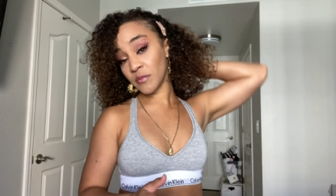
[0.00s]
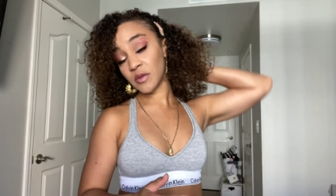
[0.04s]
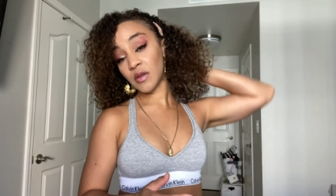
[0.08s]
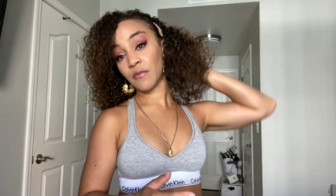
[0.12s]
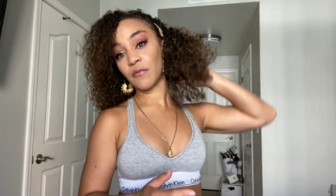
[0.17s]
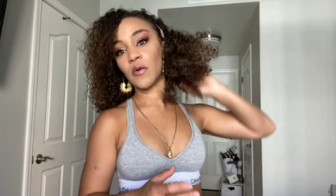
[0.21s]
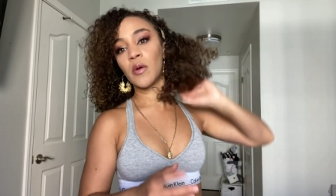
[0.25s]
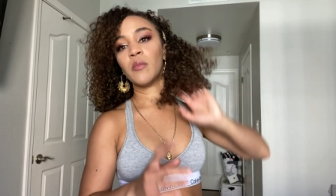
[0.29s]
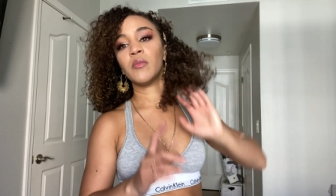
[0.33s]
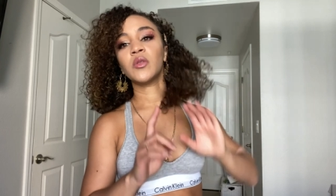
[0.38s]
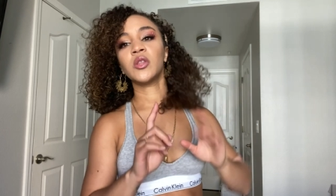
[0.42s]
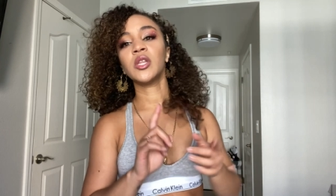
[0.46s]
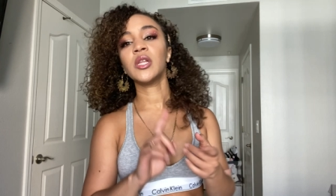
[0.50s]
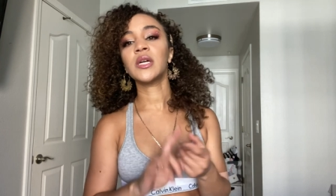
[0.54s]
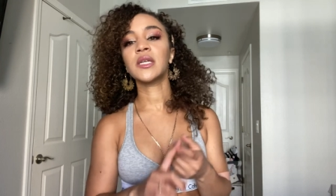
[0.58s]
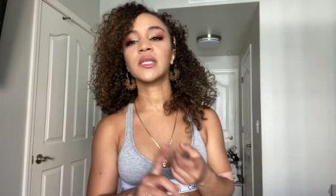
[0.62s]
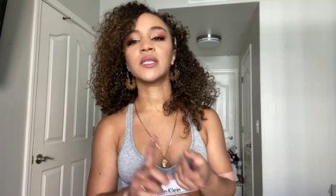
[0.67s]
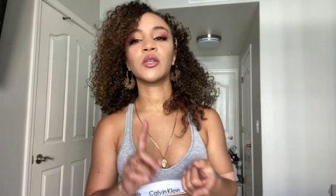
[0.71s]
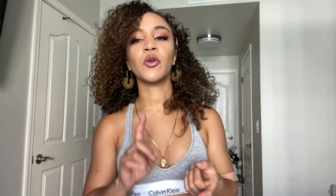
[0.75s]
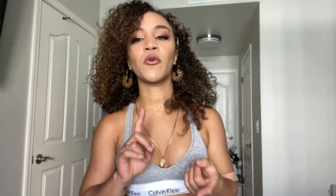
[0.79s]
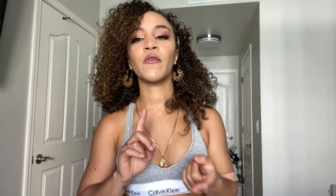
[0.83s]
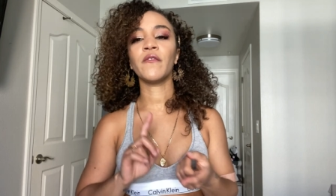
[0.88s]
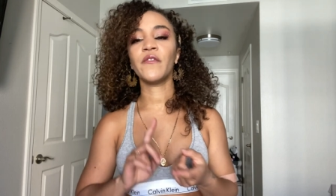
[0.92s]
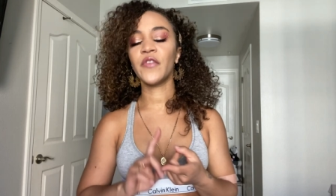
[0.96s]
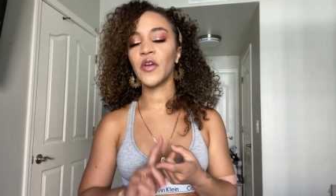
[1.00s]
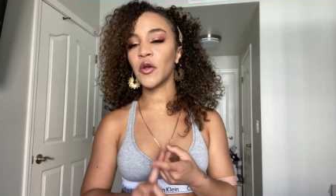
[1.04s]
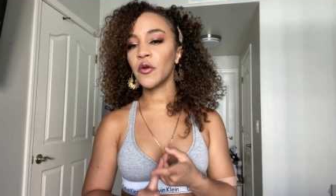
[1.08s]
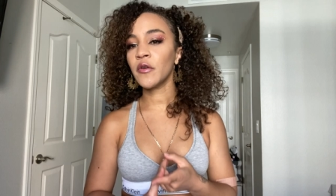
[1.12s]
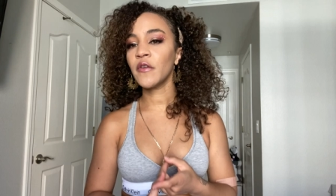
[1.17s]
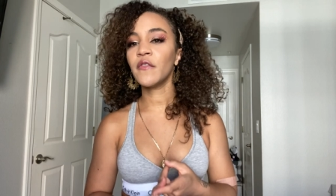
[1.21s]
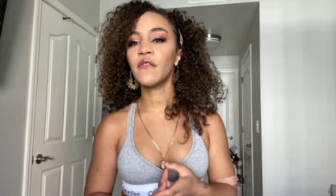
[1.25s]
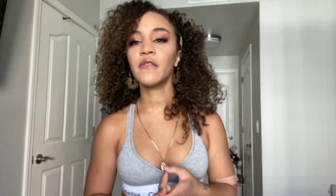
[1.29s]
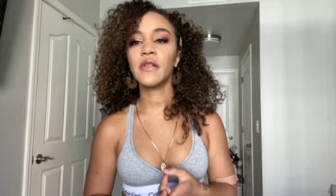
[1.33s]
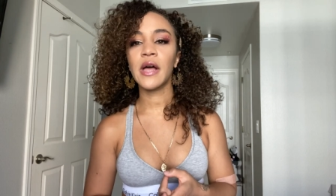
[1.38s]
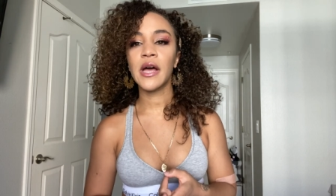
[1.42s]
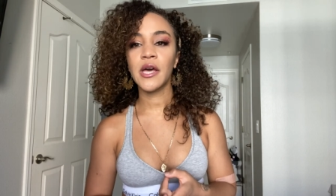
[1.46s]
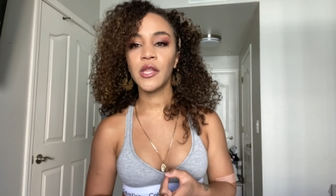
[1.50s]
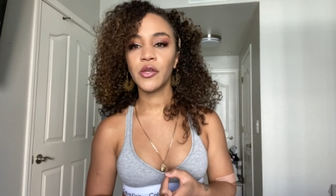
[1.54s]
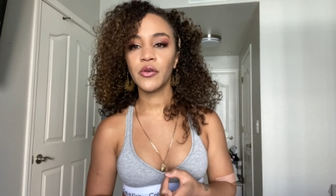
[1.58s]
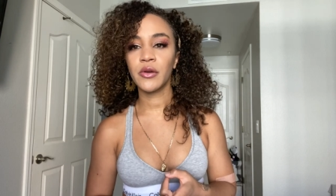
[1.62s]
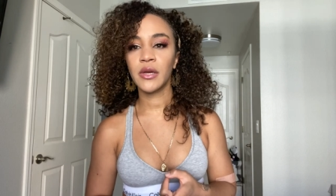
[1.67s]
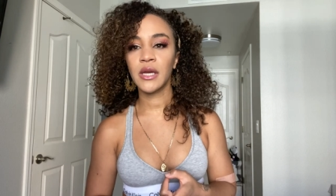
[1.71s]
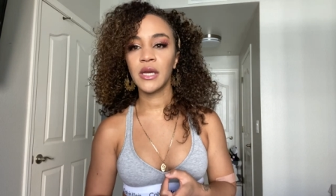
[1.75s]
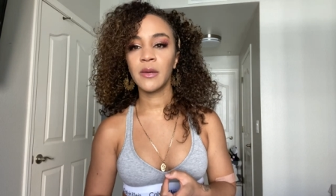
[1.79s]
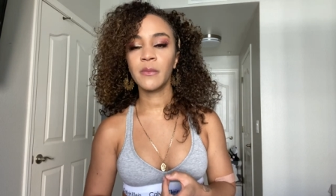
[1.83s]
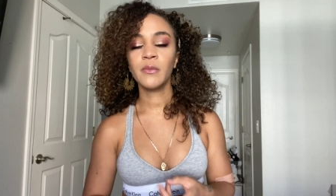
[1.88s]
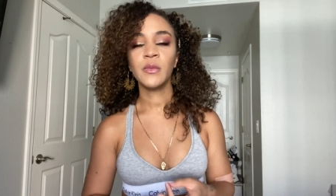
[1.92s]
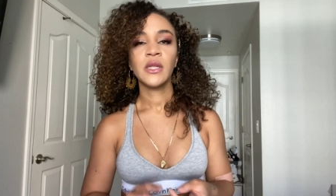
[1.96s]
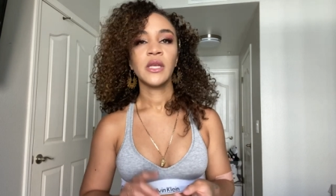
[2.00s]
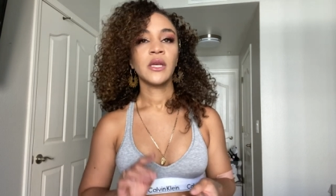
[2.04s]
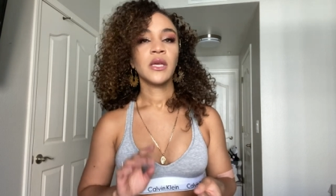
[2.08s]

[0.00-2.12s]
from looks, they're very flattering.